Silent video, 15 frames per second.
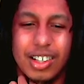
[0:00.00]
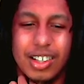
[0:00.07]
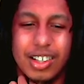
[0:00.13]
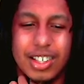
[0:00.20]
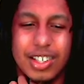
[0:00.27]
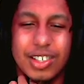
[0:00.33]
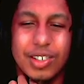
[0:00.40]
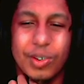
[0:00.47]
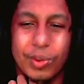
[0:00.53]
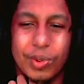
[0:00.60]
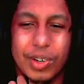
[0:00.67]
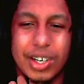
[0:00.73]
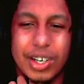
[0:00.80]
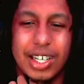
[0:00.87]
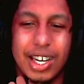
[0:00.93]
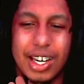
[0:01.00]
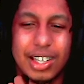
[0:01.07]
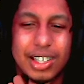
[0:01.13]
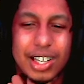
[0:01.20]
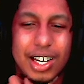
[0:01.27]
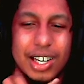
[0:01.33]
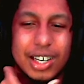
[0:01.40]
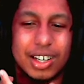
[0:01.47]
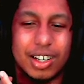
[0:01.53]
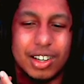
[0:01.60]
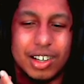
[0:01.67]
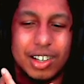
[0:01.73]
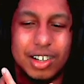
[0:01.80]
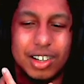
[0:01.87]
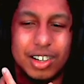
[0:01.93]
this is really like
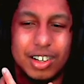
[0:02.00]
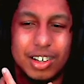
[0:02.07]
uh